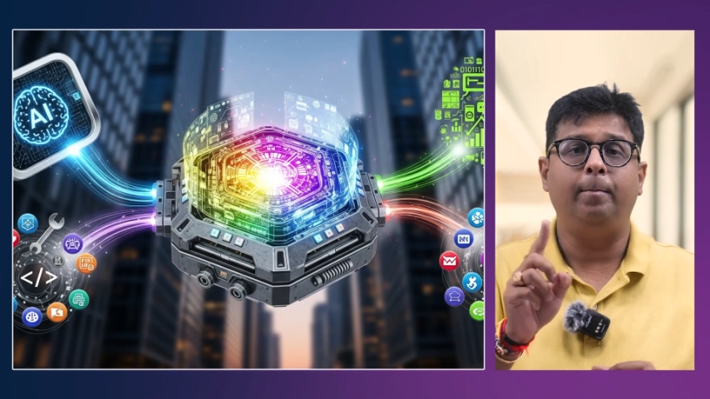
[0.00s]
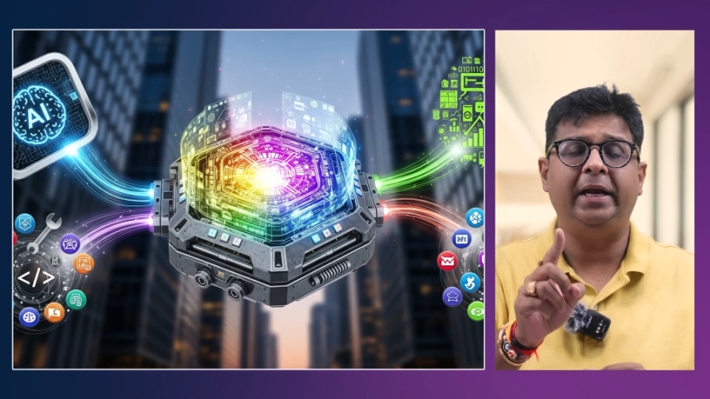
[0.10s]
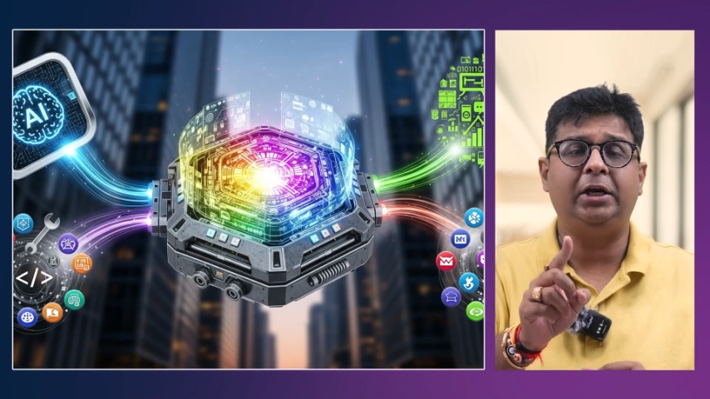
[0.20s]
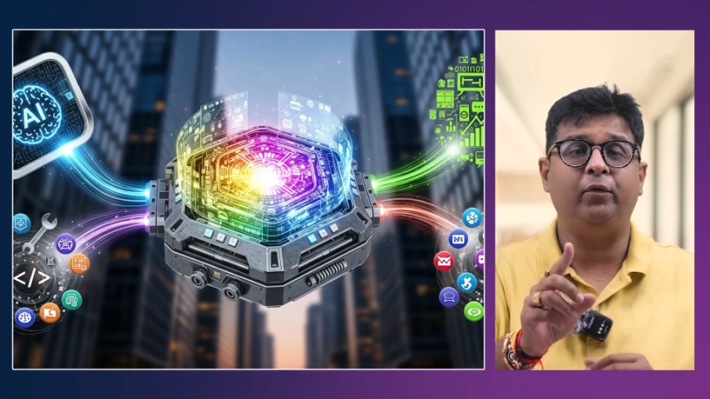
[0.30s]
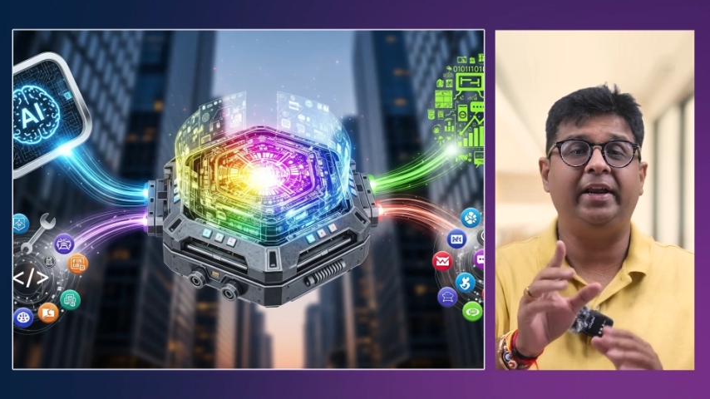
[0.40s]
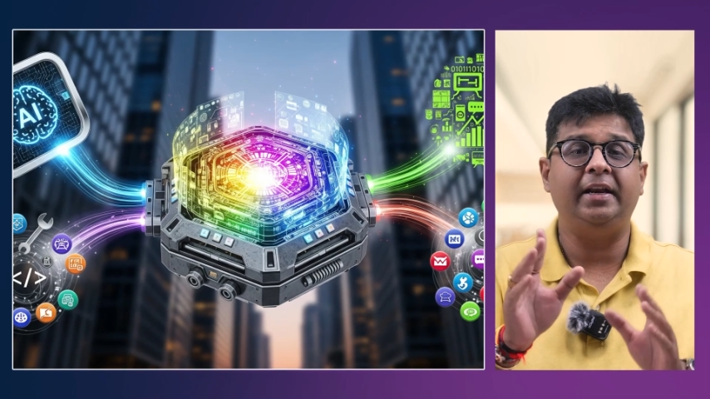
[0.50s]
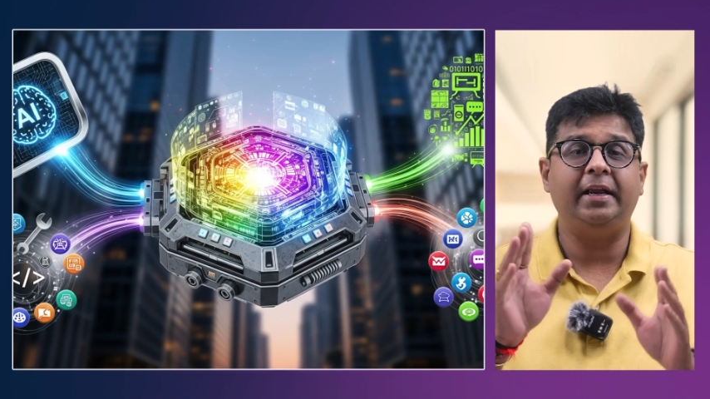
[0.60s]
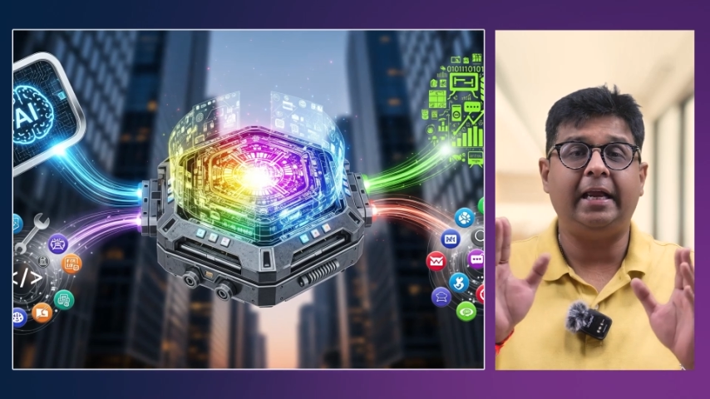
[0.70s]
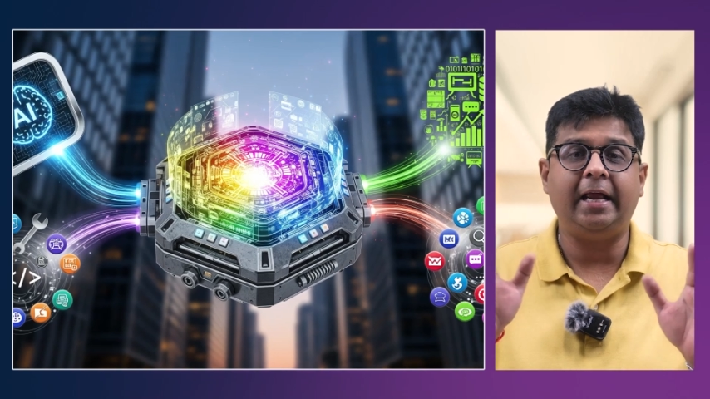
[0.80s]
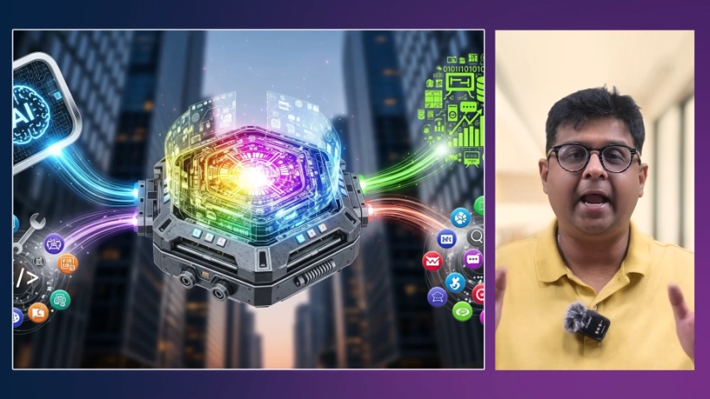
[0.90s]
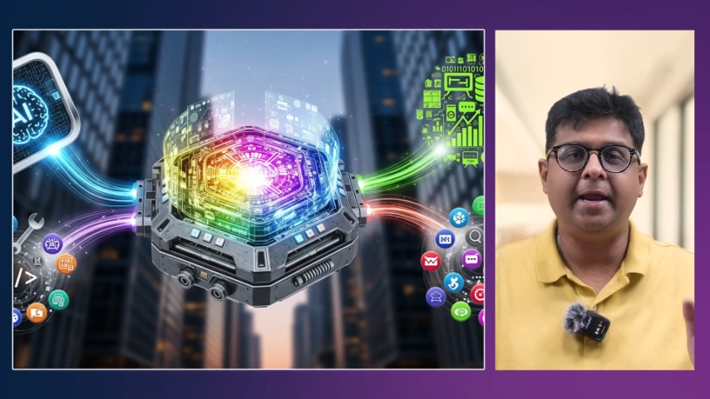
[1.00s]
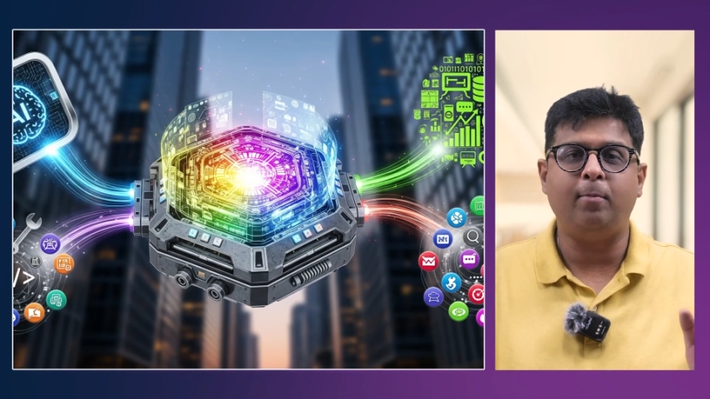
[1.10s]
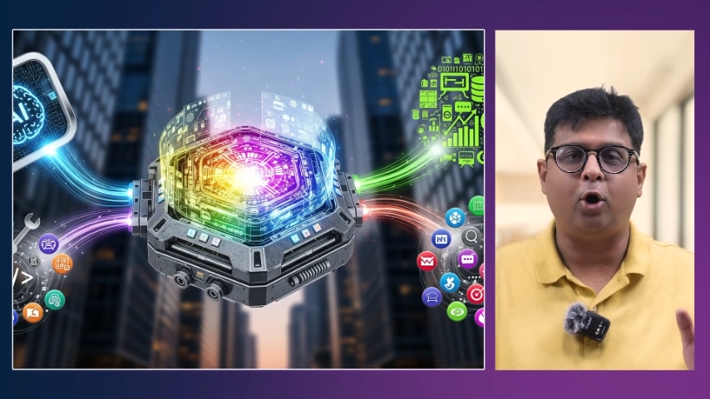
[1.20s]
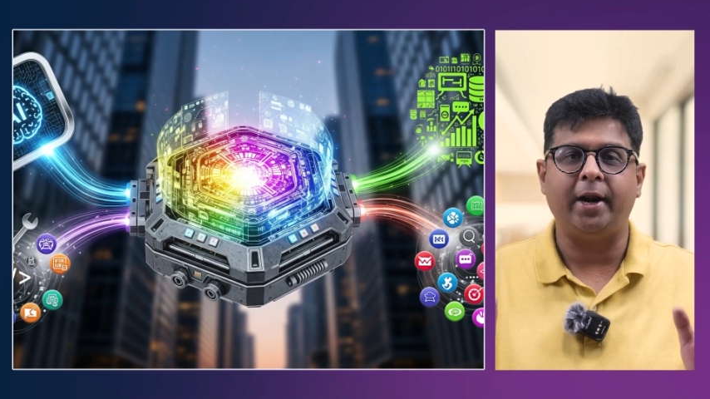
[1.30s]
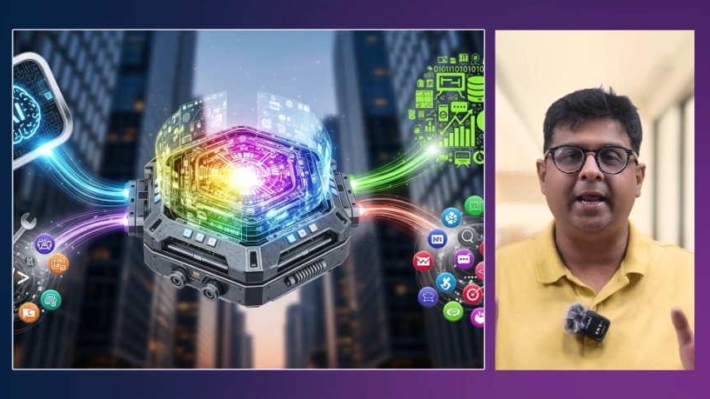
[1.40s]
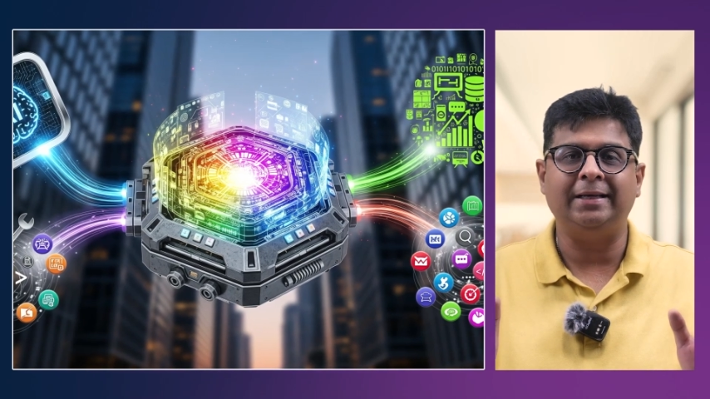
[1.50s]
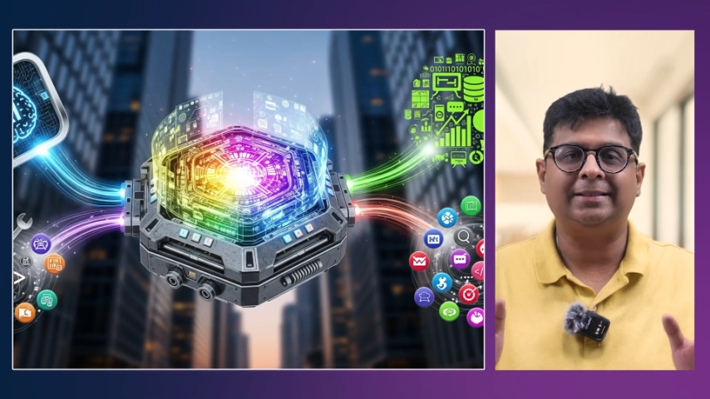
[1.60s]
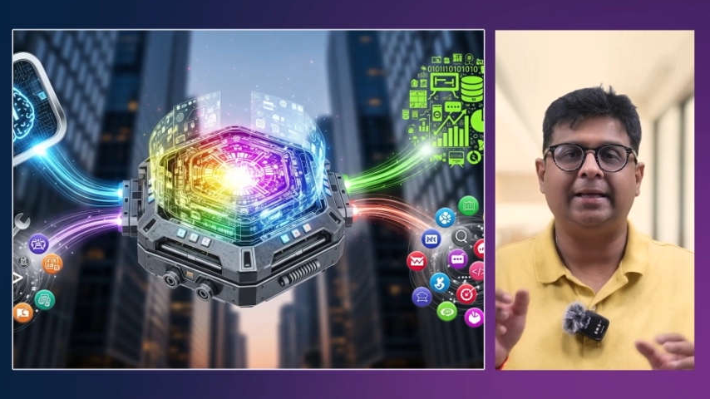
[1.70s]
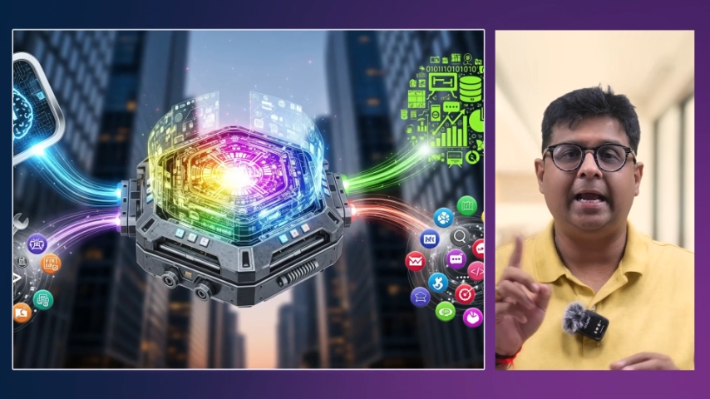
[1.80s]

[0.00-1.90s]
between AI models